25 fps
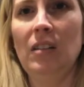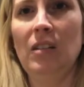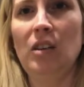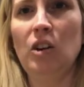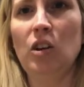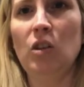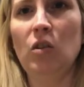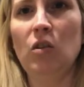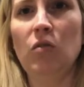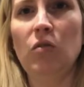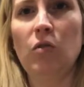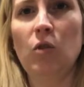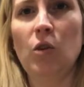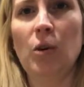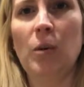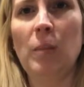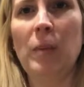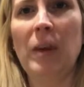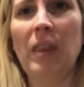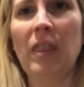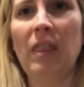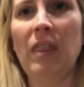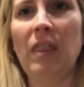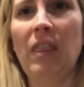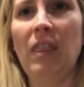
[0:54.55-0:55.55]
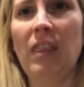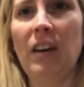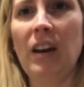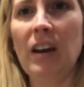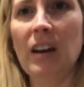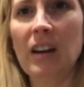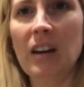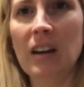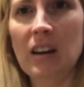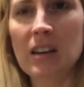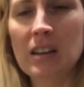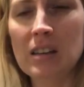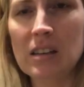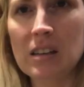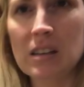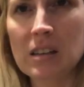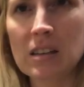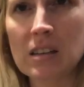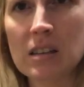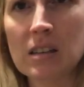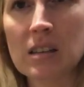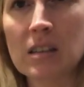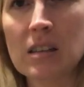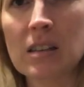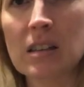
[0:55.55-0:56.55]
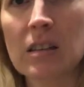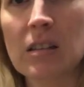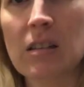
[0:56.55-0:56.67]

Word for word: uniform in thickness,